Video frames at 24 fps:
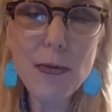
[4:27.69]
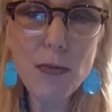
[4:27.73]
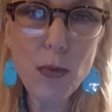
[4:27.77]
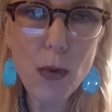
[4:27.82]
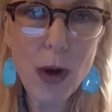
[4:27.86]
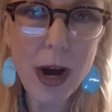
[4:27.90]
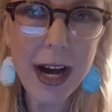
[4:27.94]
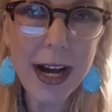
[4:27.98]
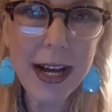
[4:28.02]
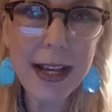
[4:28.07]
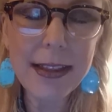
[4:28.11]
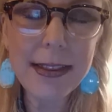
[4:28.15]

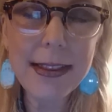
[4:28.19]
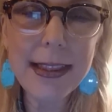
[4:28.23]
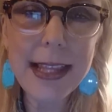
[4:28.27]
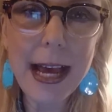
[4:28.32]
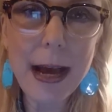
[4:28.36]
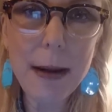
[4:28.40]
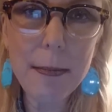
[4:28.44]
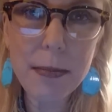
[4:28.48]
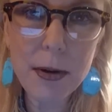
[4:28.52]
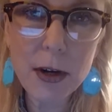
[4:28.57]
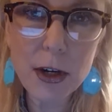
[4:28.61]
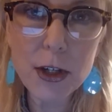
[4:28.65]
want
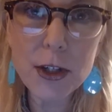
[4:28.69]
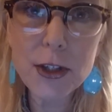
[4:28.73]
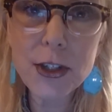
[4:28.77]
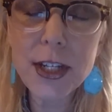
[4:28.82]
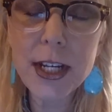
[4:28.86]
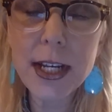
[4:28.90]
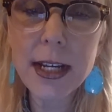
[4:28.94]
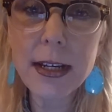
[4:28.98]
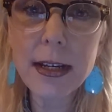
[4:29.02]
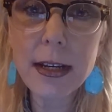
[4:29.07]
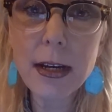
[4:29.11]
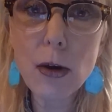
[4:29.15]
that
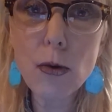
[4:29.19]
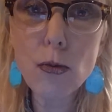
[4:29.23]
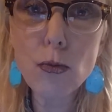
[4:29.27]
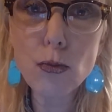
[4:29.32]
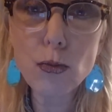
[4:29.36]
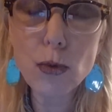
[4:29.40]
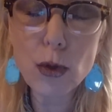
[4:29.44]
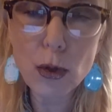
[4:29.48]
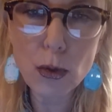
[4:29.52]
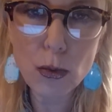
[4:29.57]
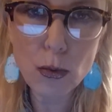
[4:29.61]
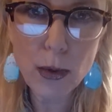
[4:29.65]
person
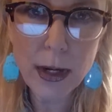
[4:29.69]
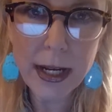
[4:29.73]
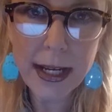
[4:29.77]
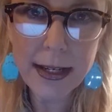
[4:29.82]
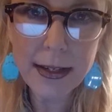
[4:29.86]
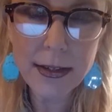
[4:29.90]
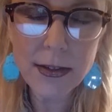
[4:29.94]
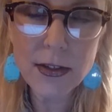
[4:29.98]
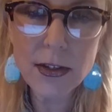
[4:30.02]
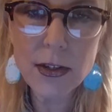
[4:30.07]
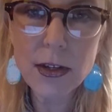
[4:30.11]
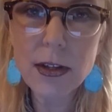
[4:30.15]

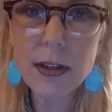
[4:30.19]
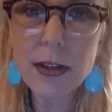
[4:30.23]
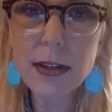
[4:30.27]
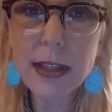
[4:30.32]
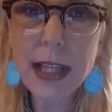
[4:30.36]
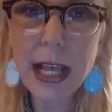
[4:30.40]
ruined.